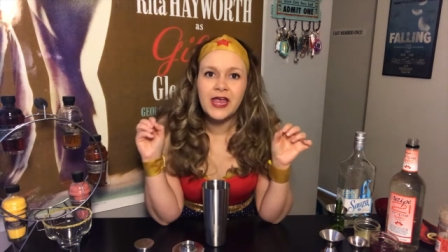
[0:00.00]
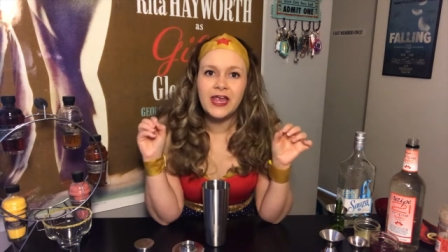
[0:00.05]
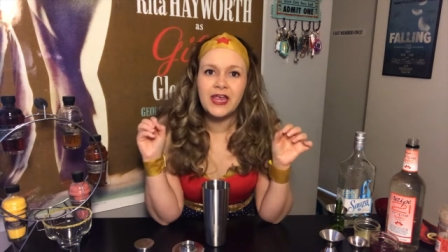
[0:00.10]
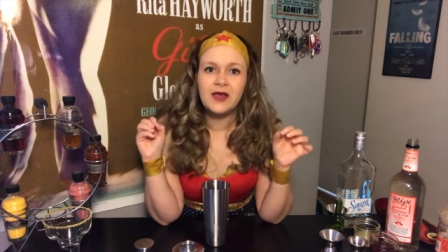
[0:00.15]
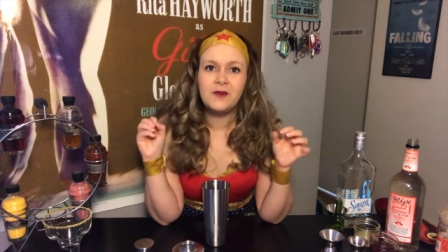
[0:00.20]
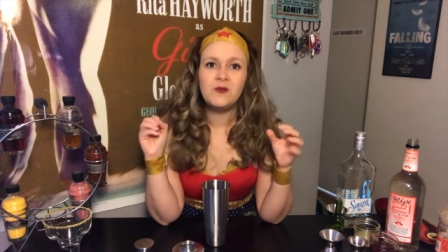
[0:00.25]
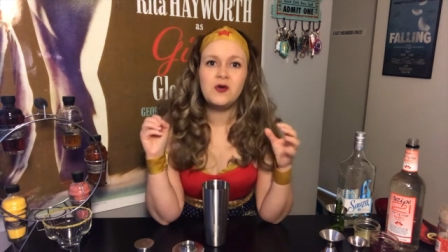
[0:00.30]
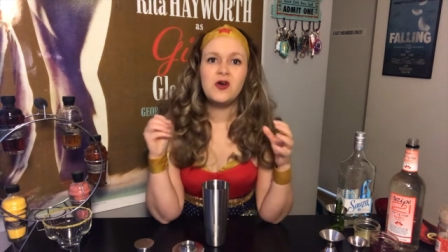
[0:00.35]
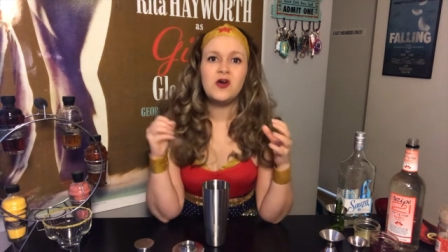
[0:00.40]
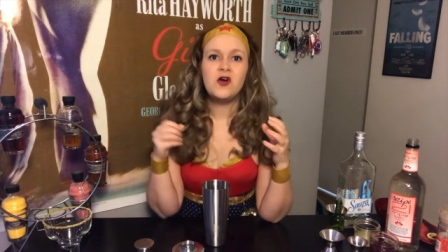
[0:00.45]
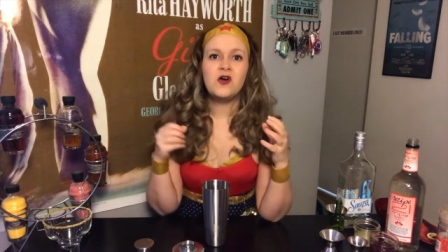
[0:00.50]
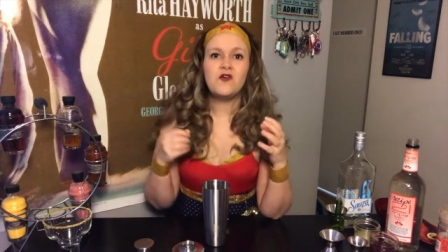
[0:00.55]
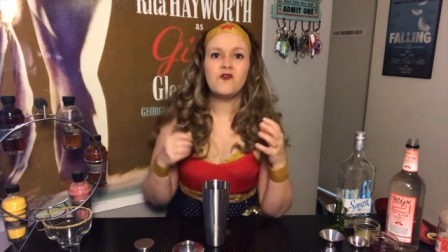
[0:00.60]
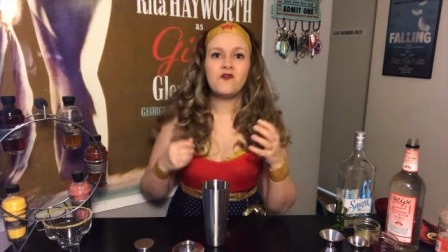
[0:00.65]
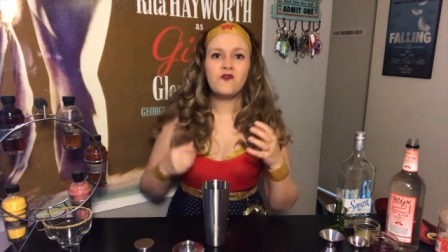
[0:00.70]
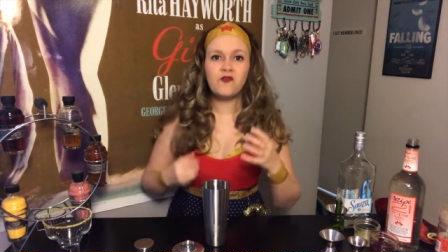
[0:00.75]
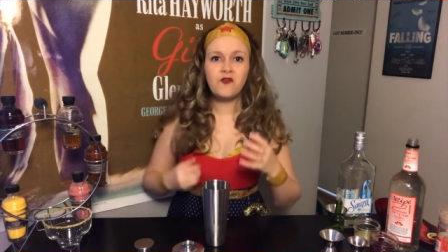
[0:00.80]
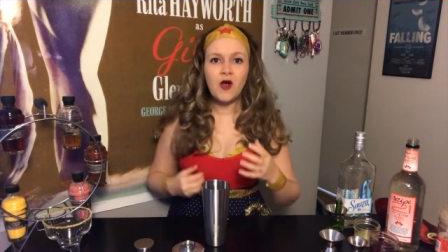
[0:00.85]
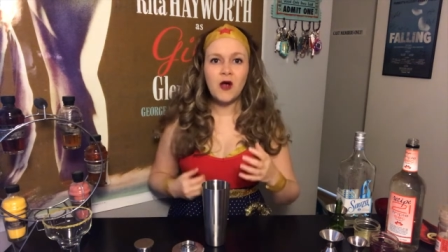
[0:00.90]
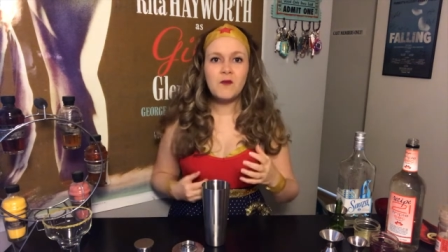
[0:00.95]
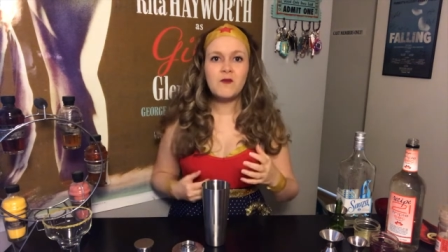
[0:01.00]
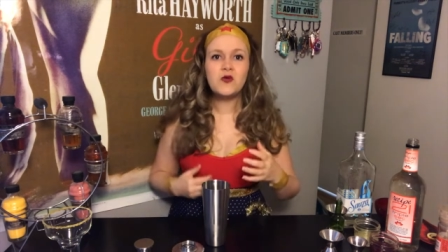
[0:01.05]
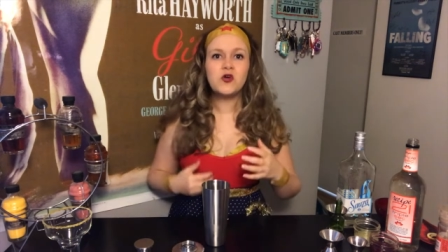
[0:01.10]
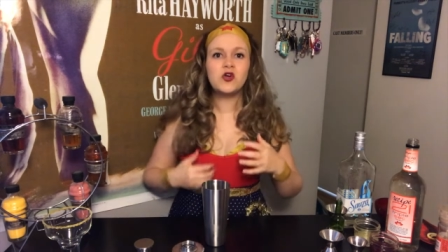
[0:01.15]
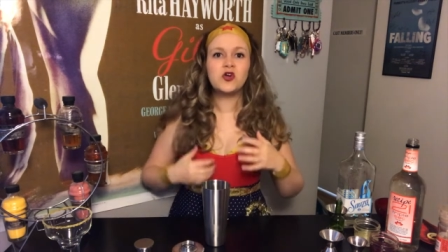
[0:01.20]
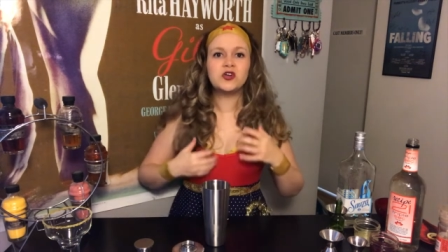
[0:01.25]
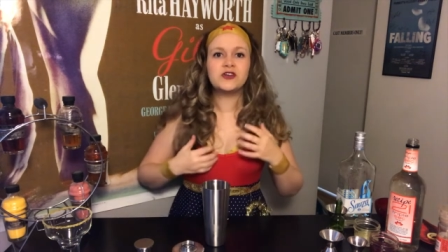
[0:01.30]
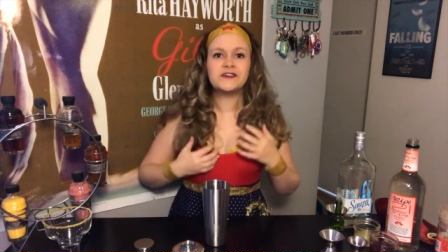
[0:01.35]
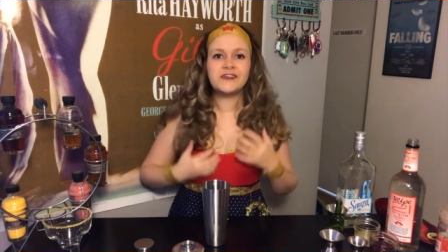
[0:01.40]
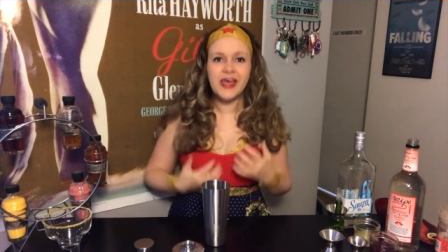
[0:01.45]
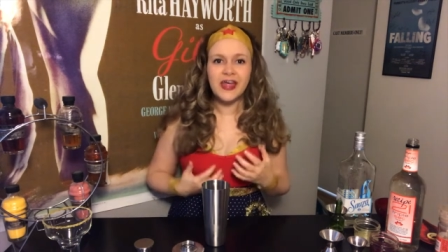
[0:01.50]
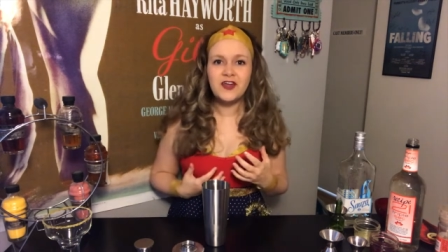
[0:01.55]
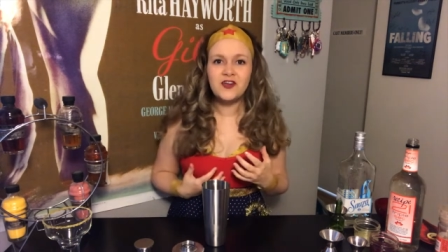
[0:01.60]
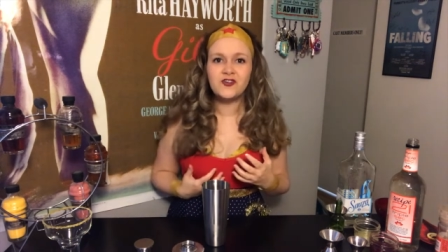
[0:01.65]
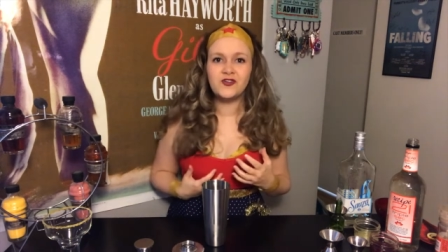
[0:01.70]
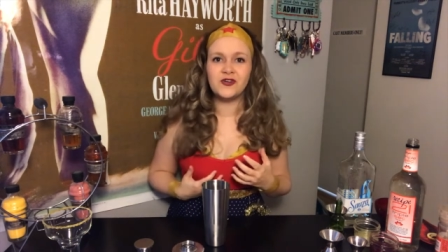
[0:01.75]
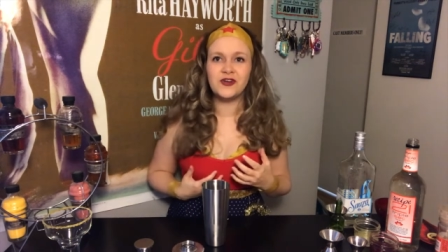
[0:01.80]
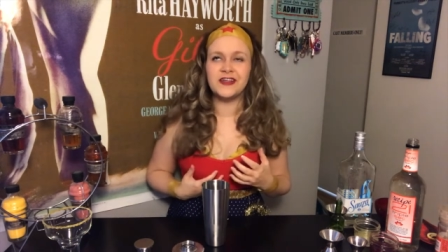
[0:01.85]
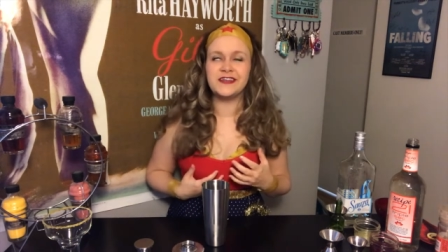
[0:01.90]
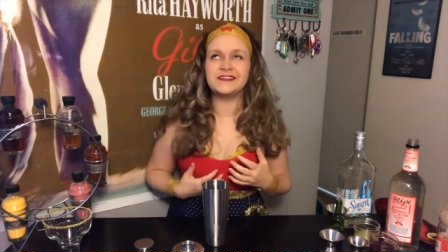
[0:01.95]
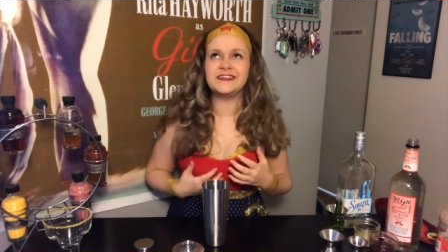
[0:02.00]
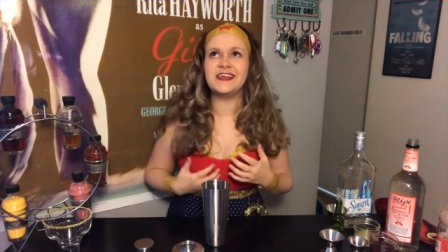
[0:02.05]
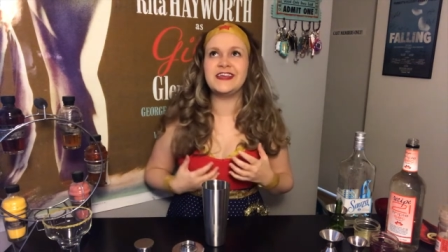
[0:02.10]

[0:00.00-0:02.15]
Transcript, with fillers: came from her tenderness.